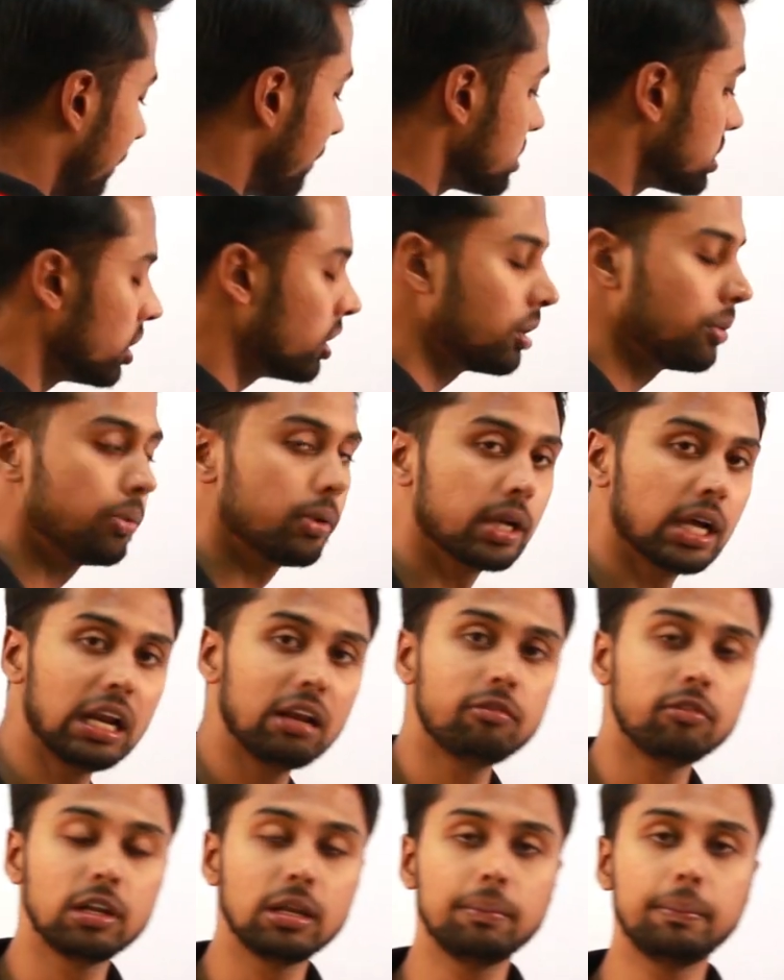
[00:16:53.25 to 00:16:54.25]
Administrative
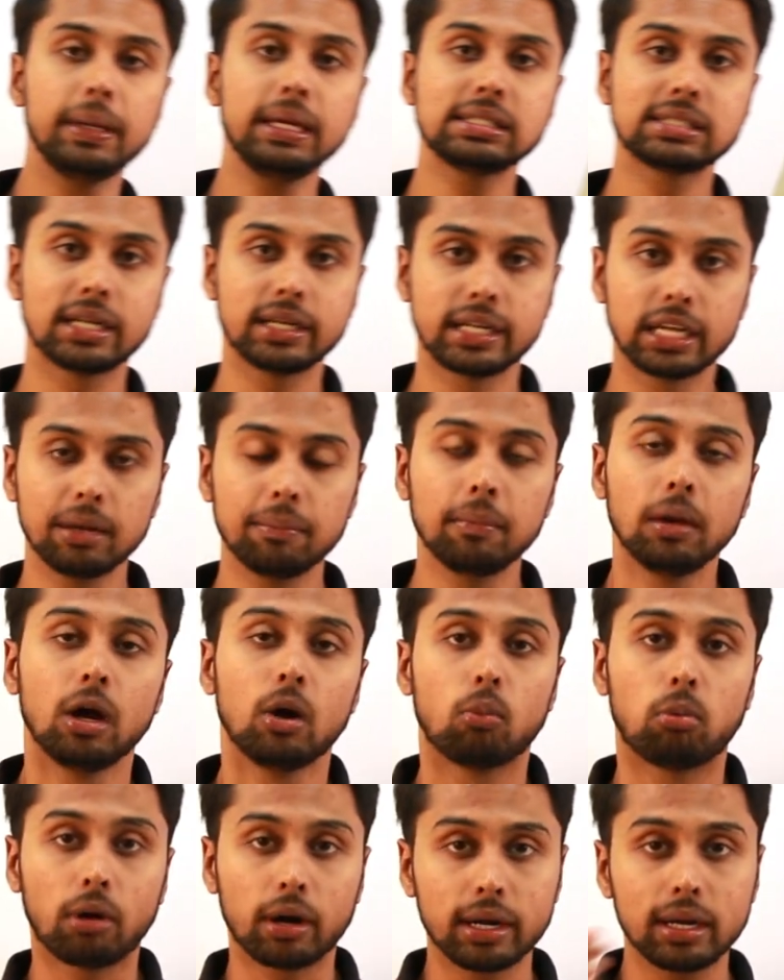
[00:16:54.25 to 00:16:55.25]
Tribunal will be set
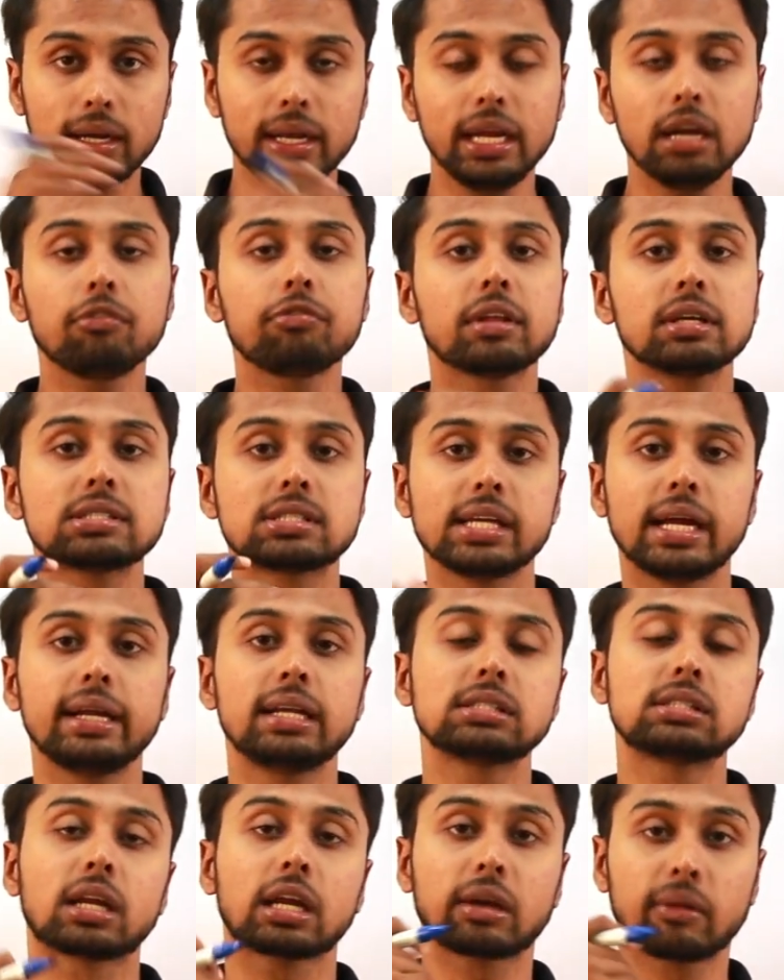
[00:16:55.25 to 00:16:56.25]
up only if the
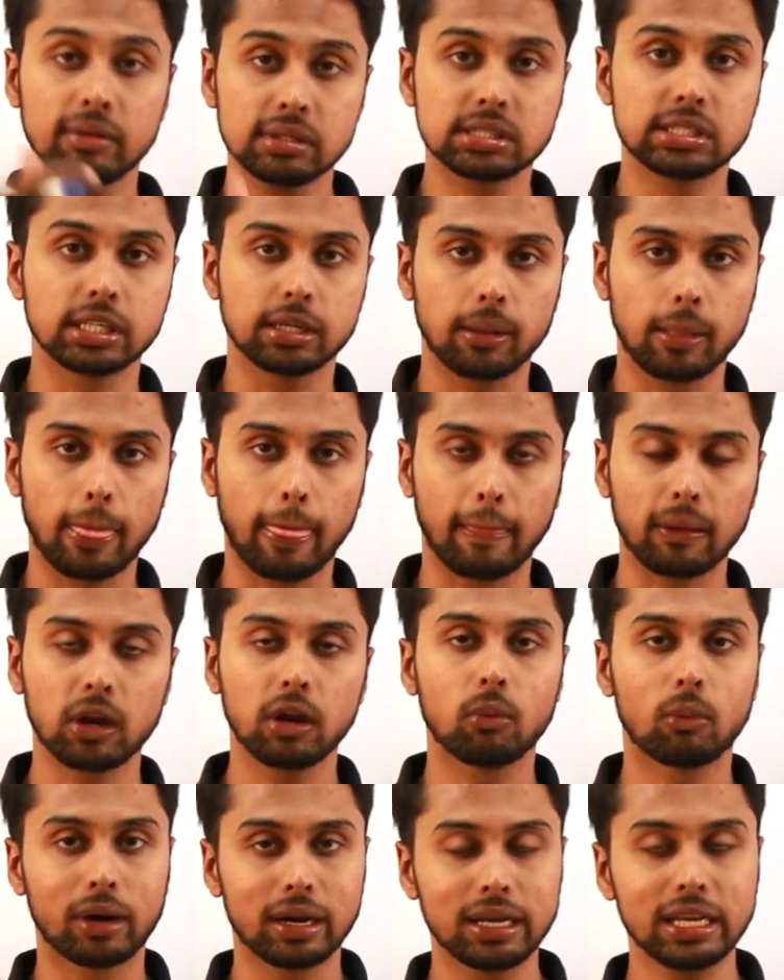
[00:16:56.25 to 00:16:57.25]
state is requesting.
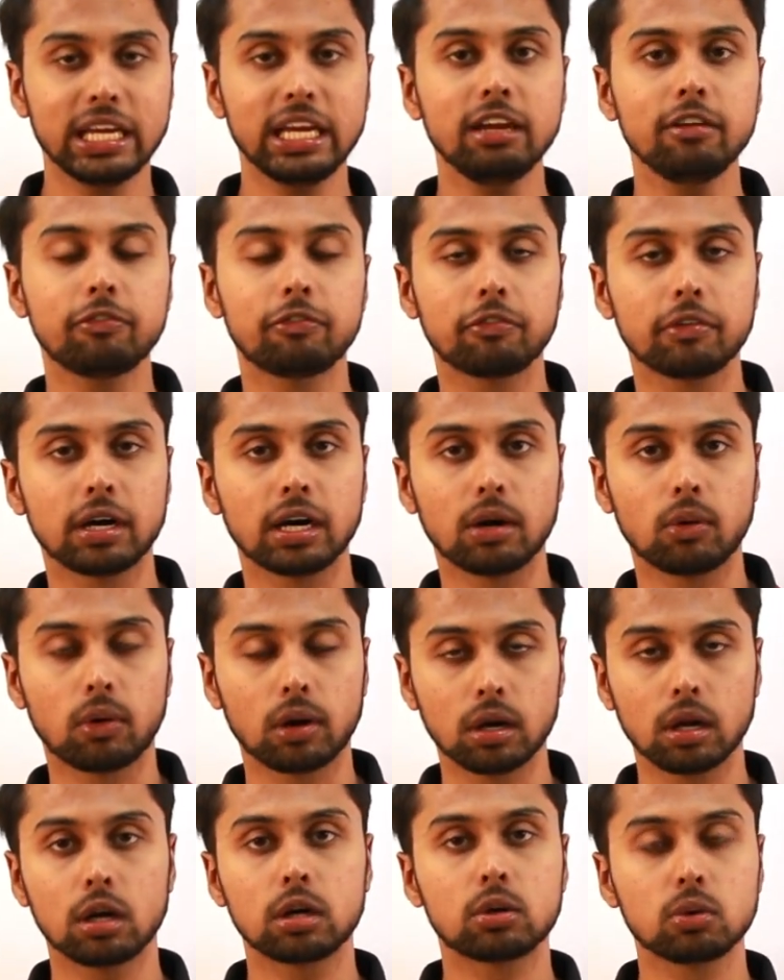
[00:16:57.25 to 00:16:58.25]
Okay, only if
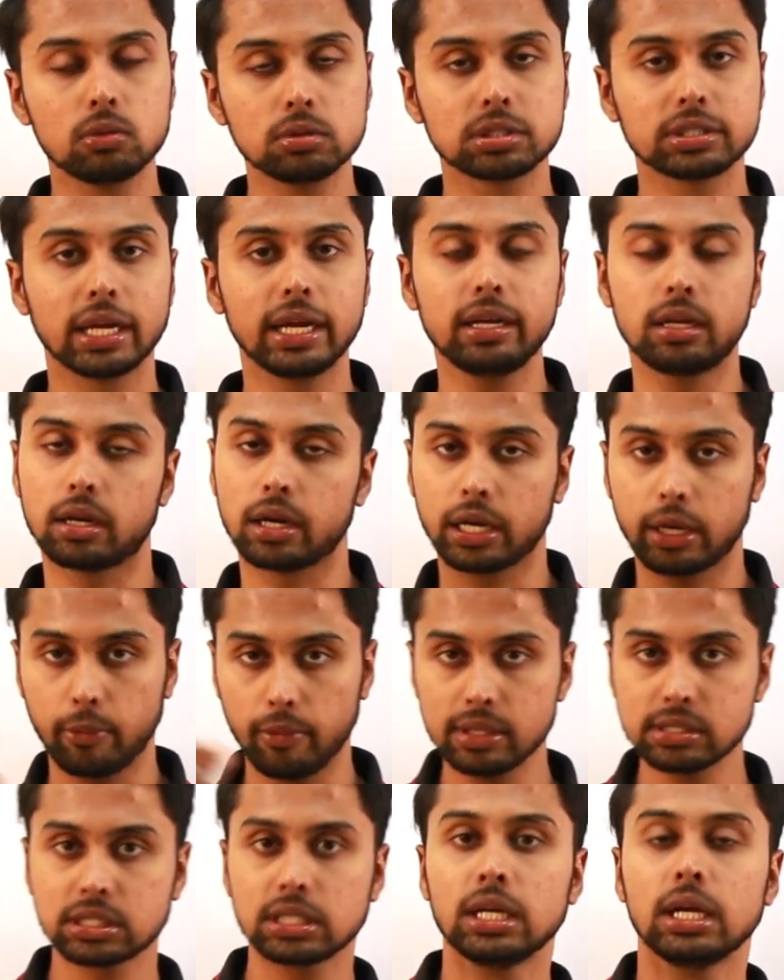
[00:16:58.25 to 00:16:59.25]
one or two state
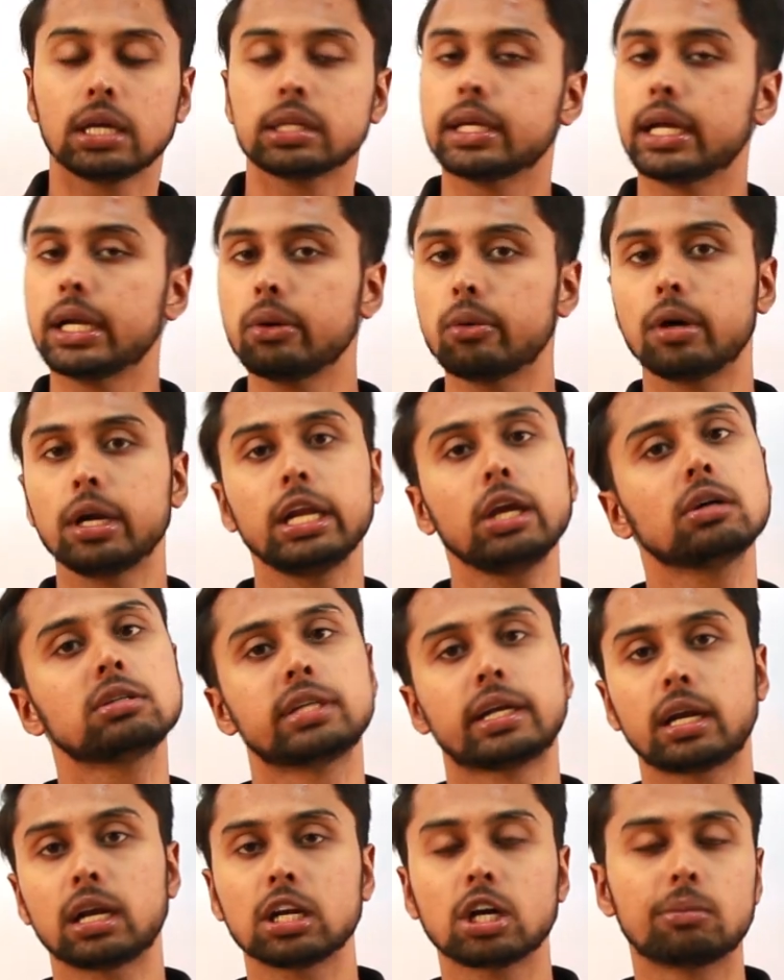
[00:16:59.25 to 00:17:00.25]
requests, then only your
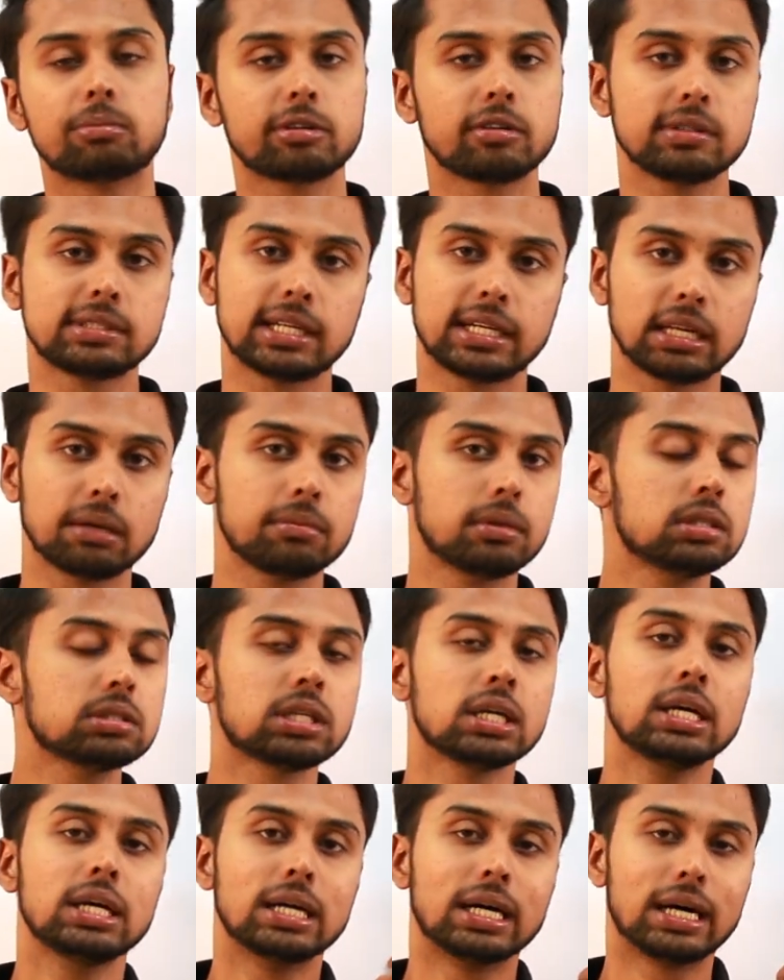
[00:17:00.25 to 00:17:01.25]
central government will set up this
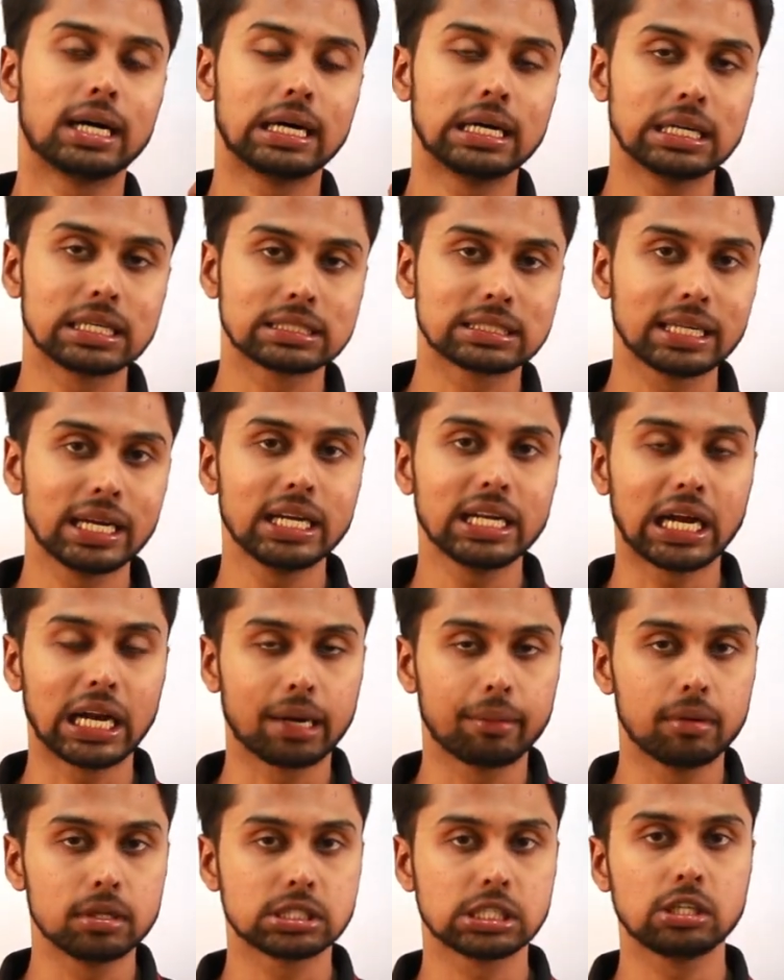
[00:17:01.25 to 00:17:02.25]
State
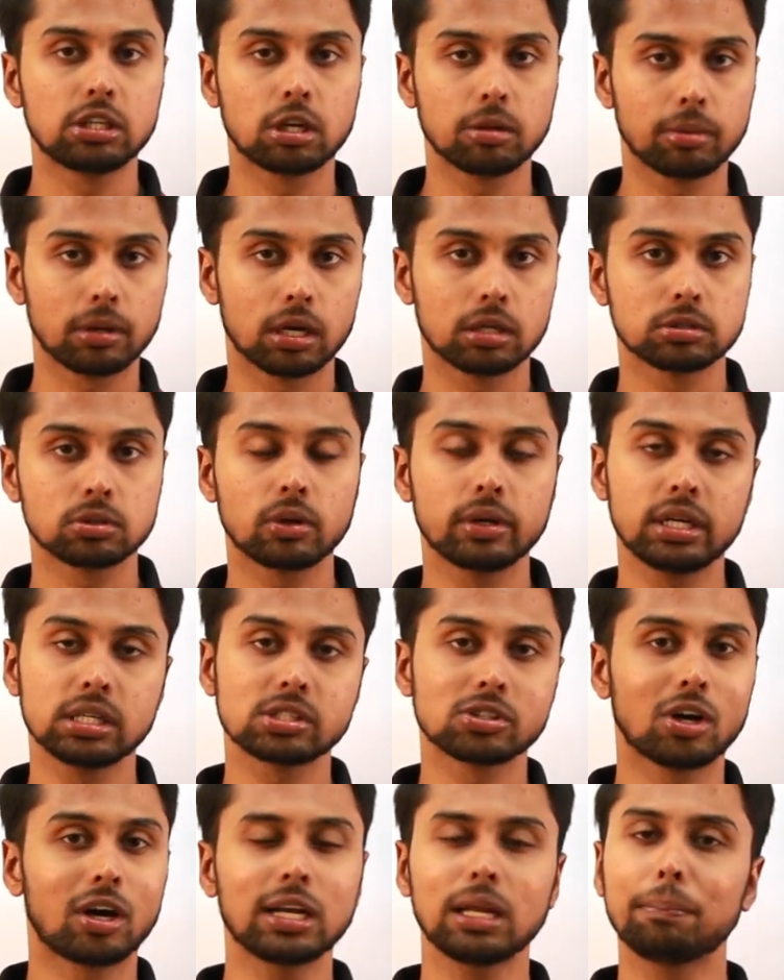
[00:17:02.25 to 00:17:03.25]
Administrative Tribunal. So, it
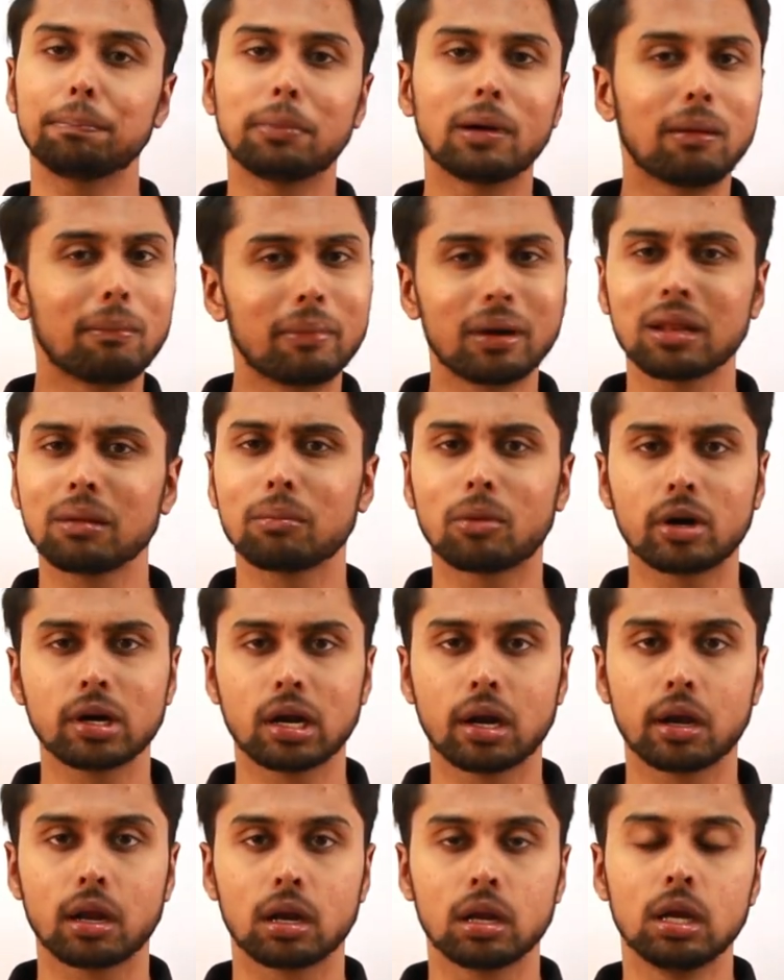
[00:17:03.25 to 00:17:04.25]
is not a permanent
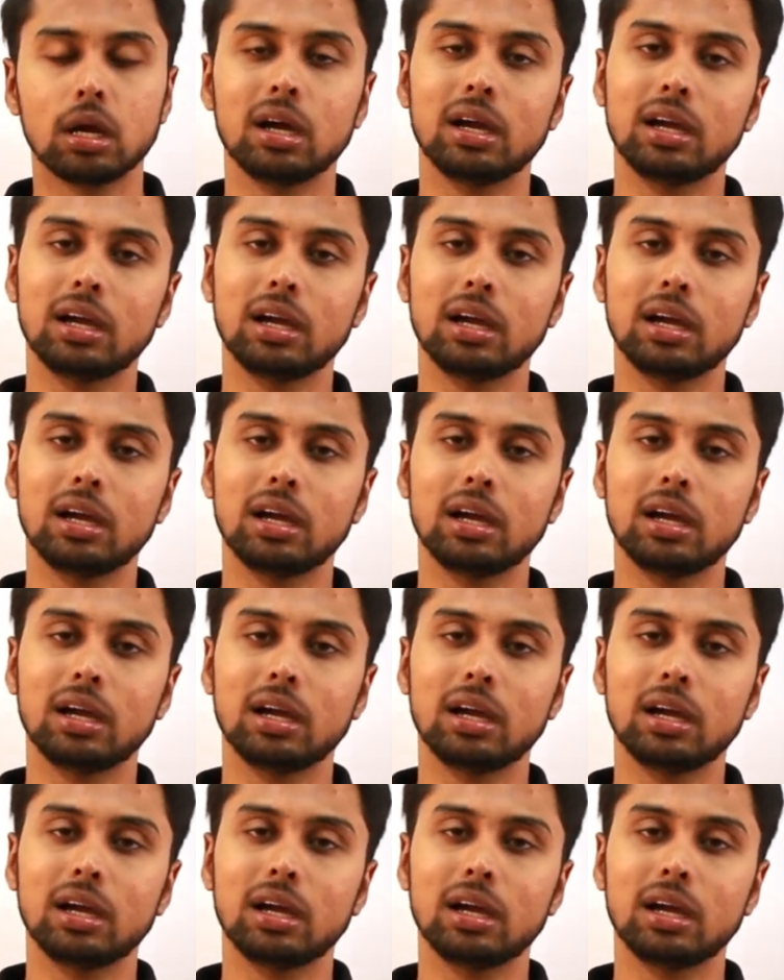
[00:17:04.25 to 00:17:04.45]
body and all.